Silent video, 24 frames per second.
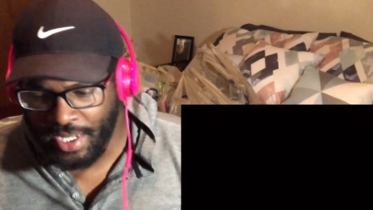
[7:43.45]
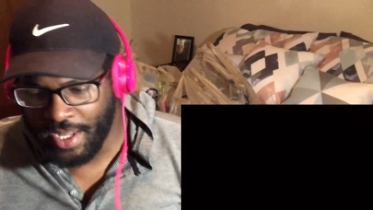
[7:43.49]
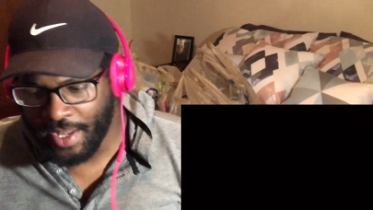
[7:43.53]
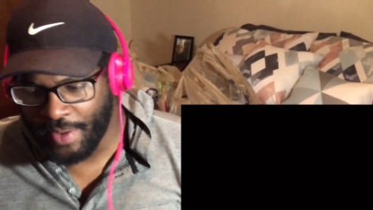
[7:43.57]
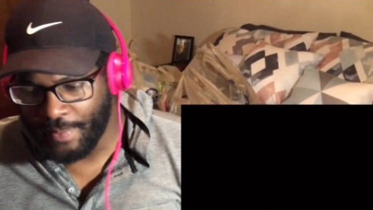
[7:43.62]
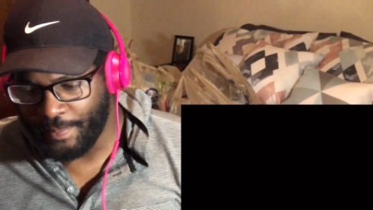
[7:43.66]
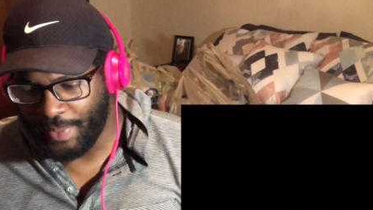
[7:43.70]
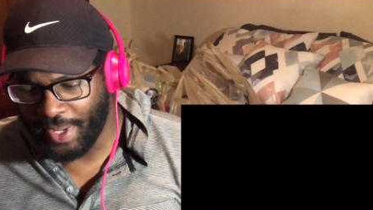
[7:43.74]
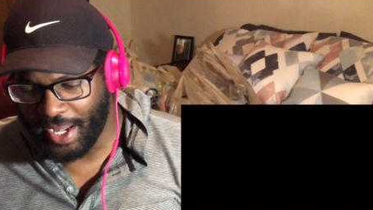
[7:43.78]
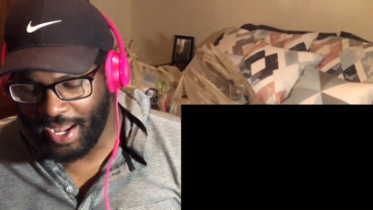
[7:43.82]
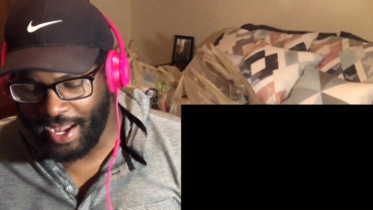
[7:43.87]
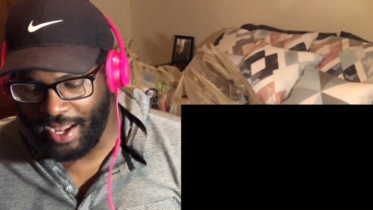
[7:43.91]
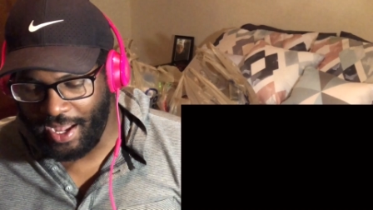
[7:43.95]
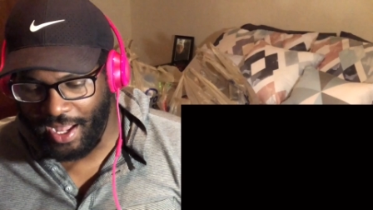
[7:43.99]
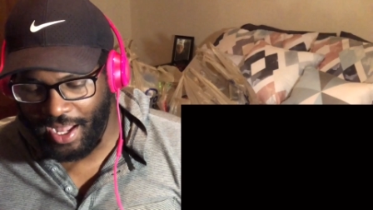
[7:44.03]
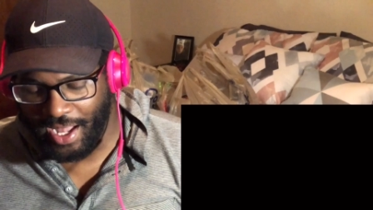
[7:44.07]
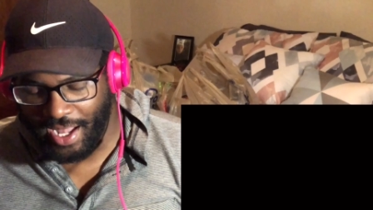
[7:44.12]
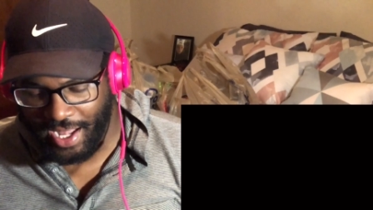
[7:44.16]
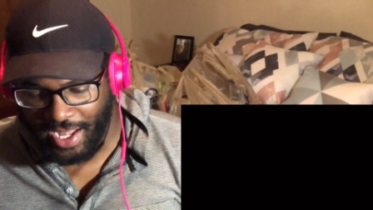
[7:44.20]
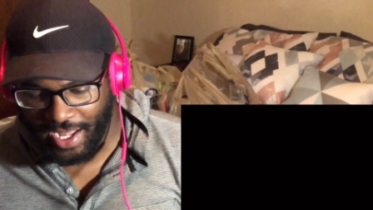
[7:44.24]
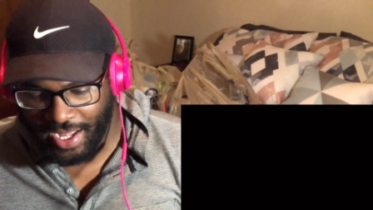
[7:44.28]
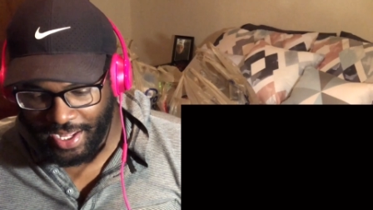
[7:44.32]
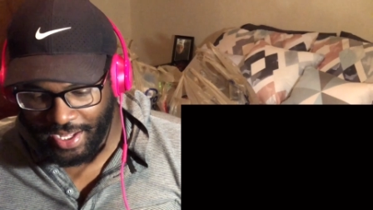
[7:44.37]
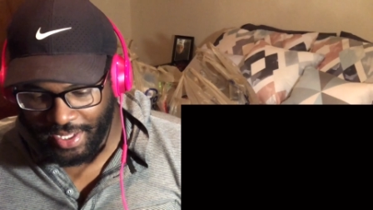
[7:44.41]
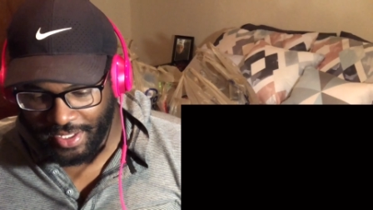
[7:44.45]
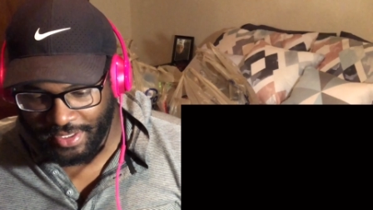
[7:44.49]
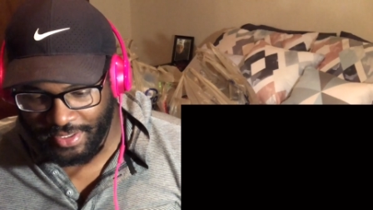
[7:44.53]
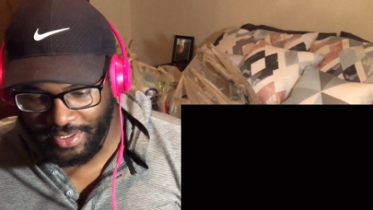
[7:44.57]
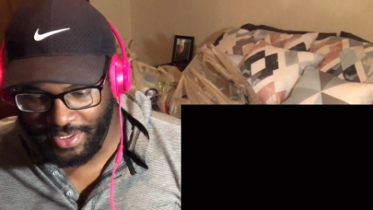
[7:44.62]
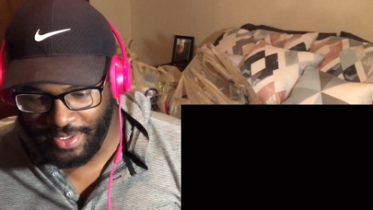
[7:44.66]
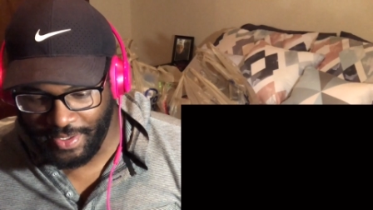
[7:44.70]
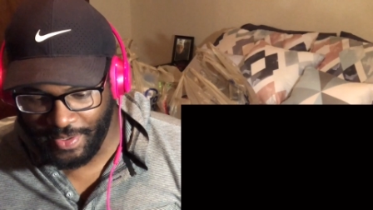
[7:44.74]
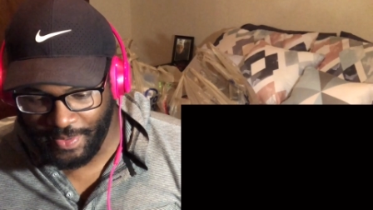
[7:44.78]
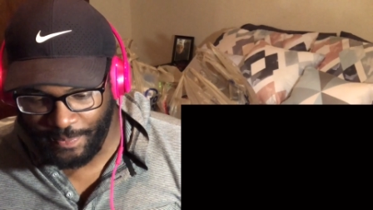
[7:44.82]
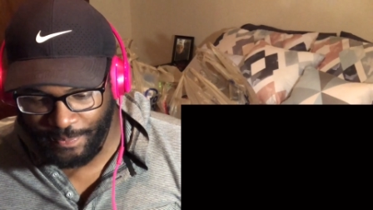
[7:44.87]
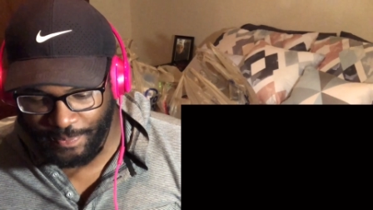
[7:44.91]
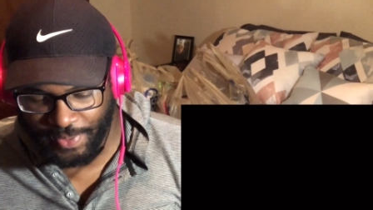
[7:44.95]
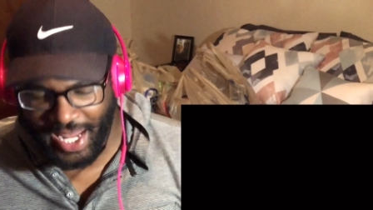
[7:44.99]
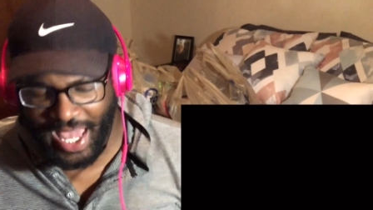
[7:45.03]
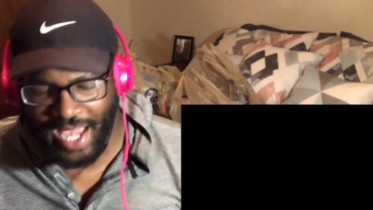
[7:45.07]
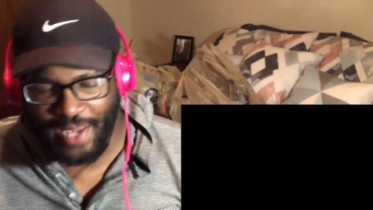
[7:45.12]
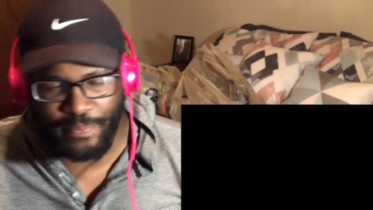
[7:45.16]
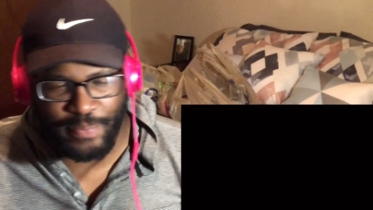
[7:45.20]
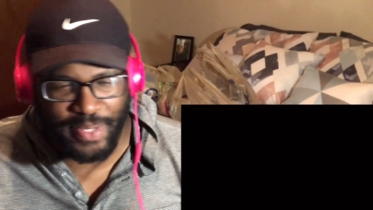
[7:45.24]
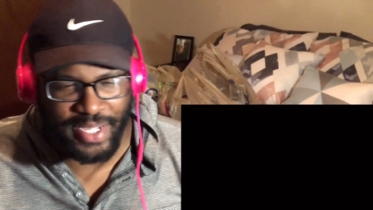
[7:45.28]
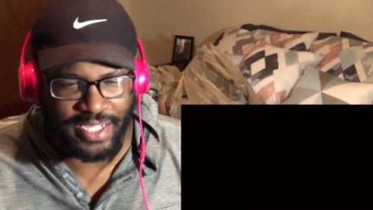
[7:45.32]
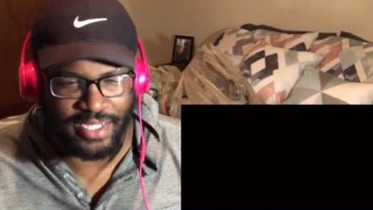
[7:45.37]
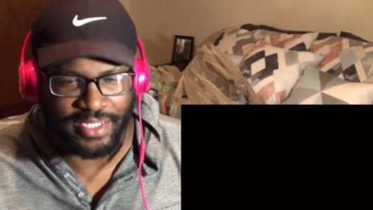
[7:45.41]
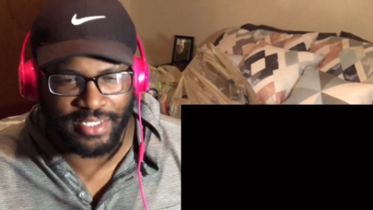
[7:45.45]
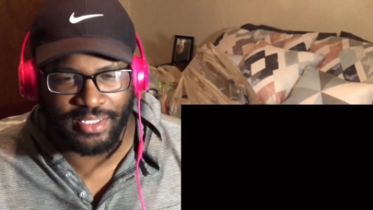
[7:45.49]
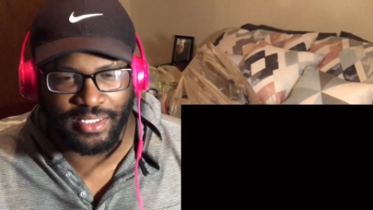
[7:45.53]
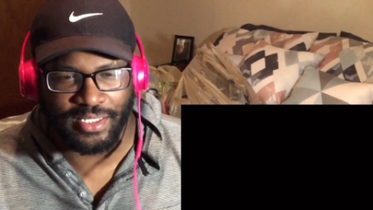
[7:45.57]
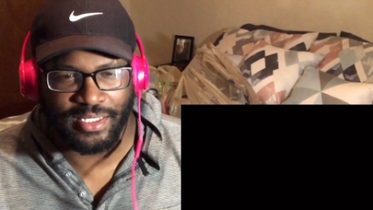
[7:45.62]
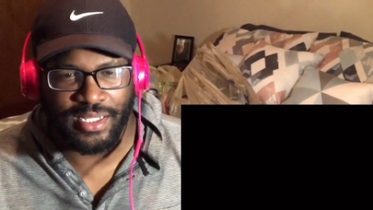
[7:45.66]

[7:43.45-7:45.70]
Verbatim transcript: But uh, Blackpink